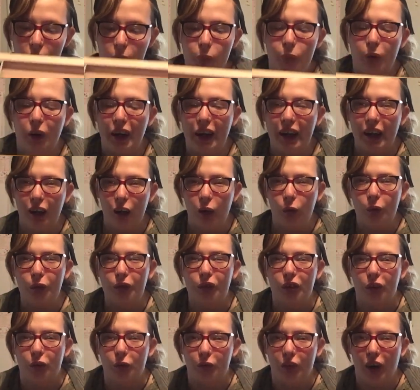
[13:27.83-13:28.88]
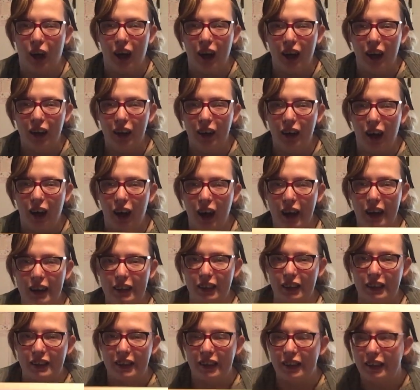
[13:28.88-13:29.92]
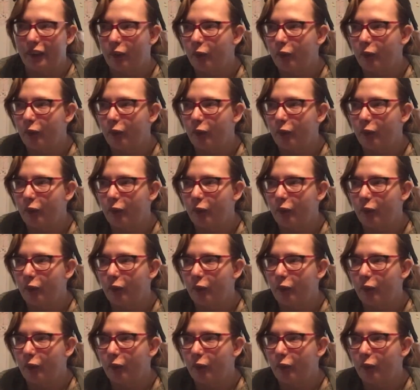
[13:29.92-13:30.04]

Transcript: pretty awesome, right? I just need